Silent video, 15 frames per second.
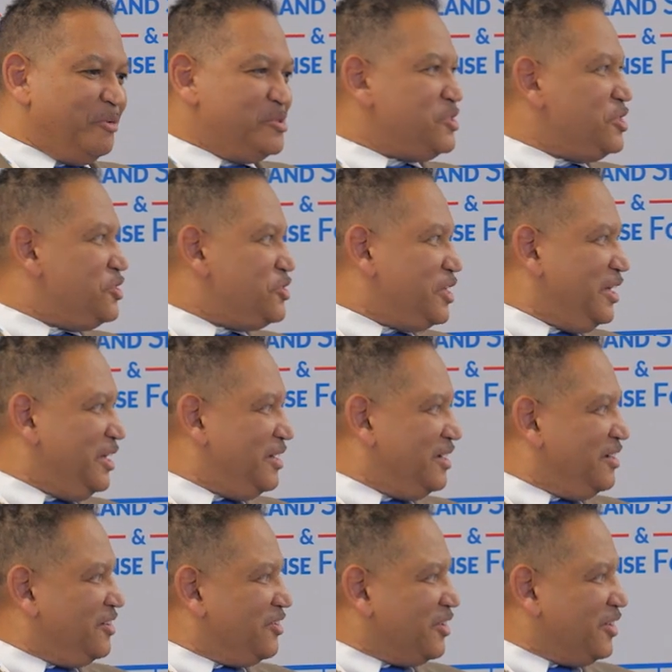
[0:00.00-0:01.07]
was easy,
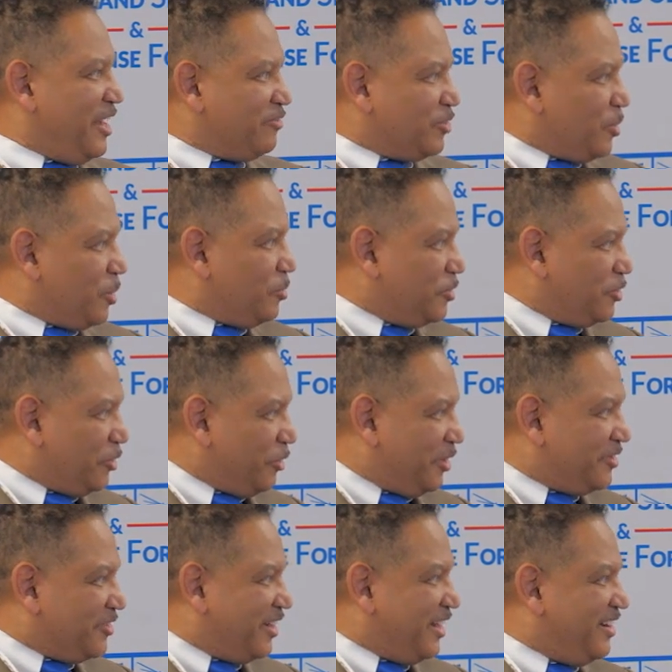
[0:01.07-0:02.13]
right, everyone would do it,
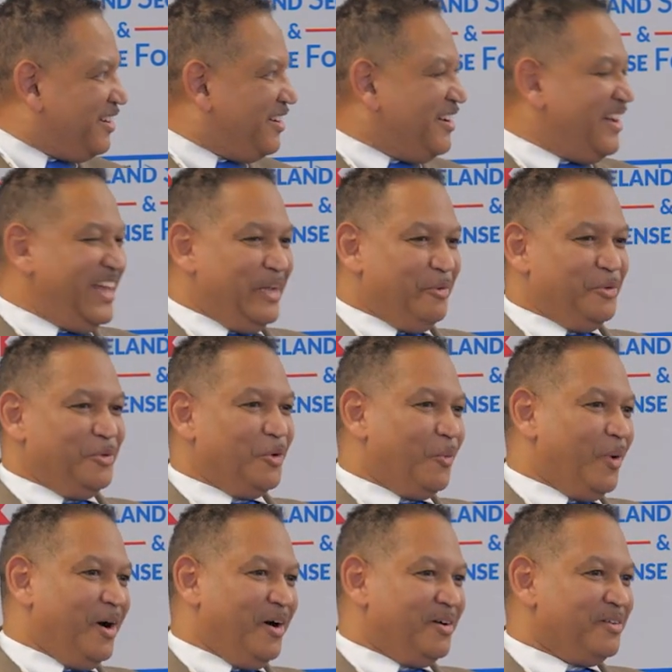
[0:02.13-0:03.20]
right, and they would do it
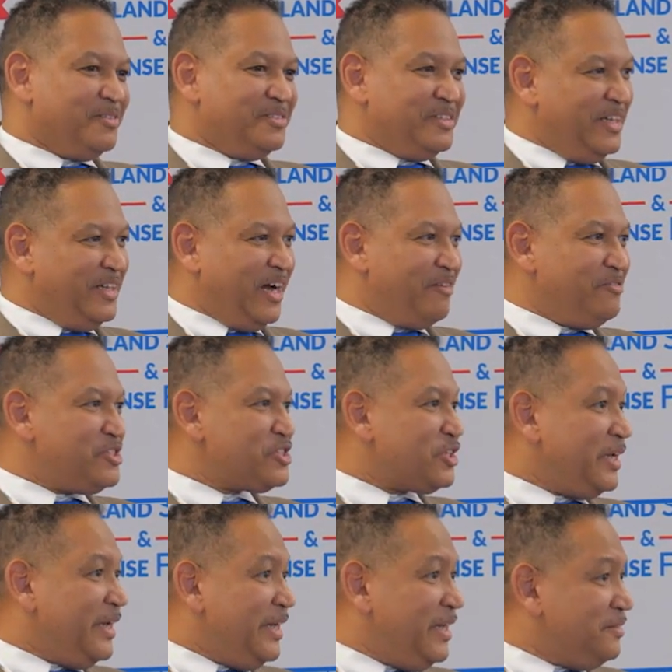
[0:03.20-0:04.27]
well. And
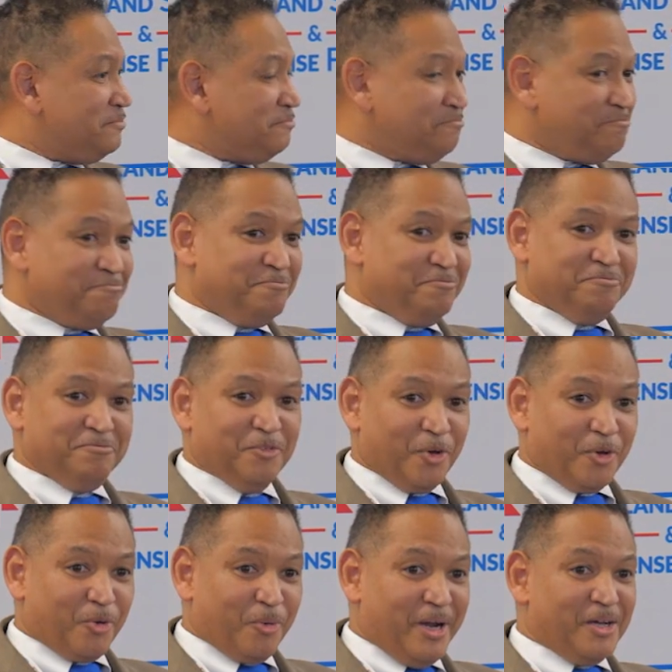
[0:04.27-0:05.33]
obviously,
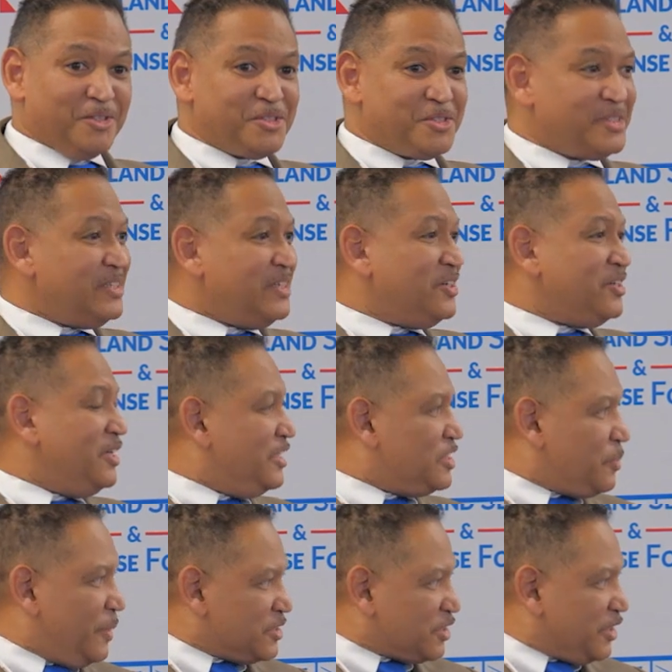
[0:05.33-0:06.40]
look around,
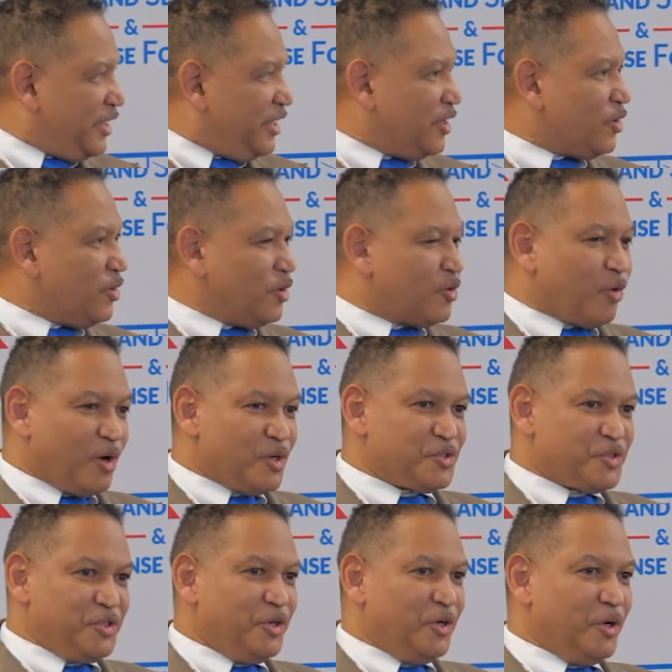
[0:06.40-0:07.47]
especially
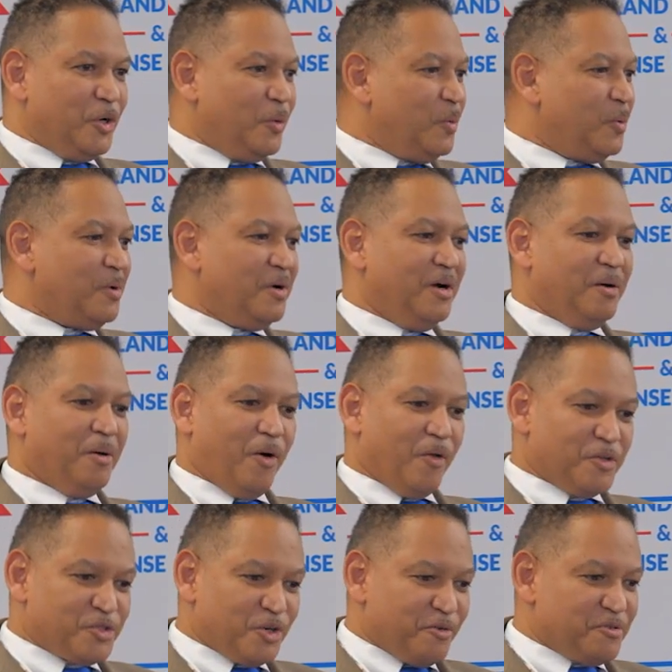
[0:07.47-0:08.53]
across all
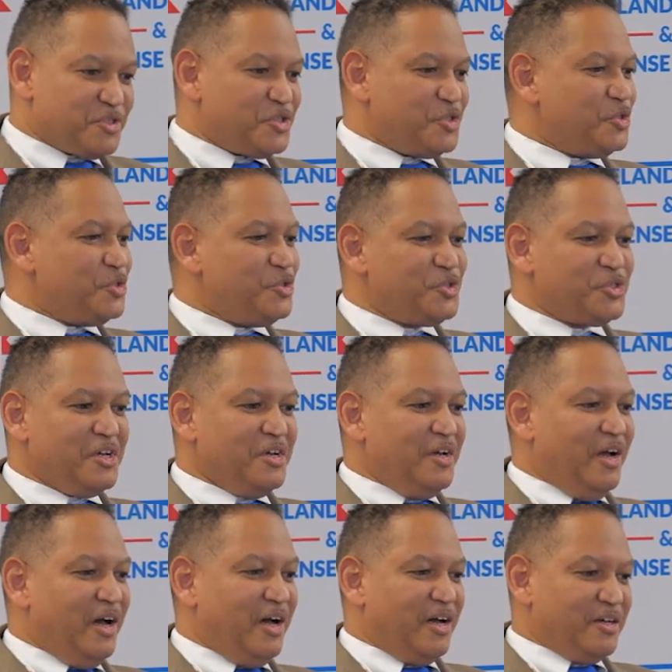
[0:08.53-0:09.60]
the services,
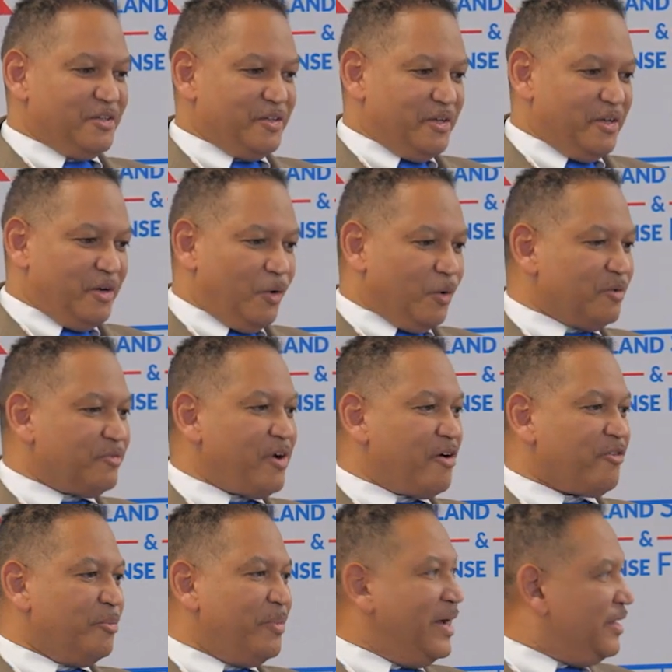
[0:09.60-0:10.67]
the whole of
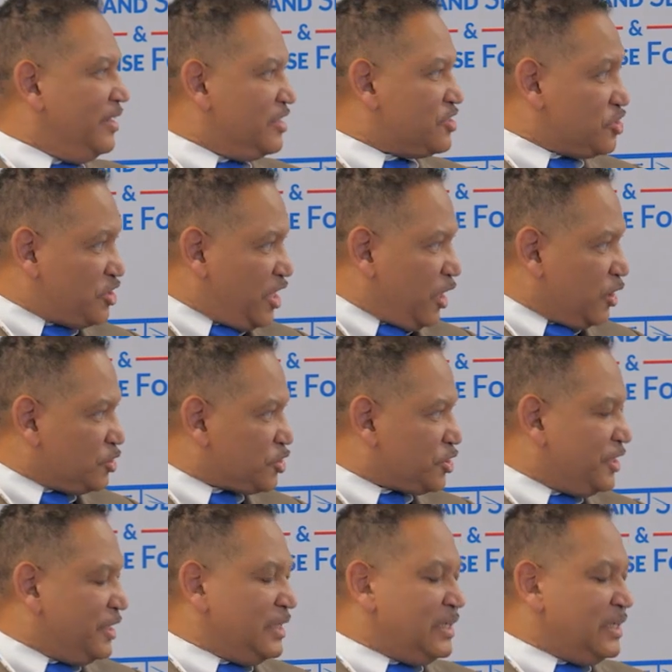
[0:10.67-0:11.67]
government. It's a challenge.